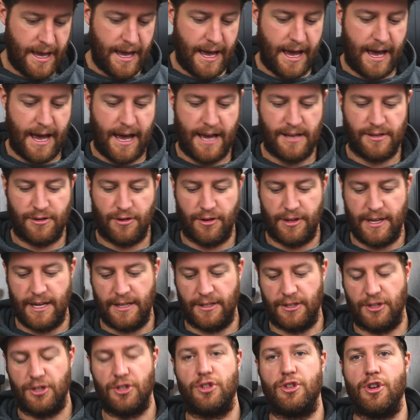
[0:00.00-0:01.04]
It's got
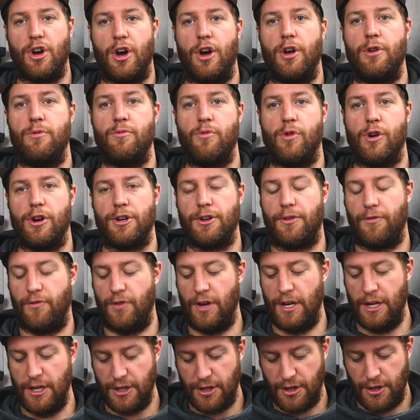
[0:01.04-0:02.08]
that stone wash
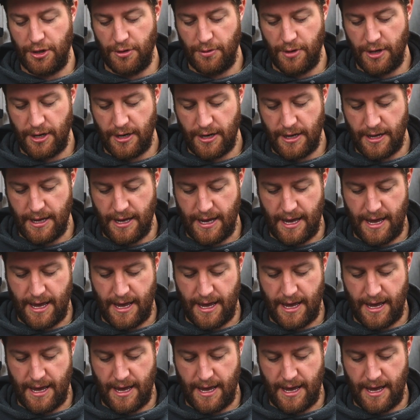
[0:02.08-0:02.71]
finish to it,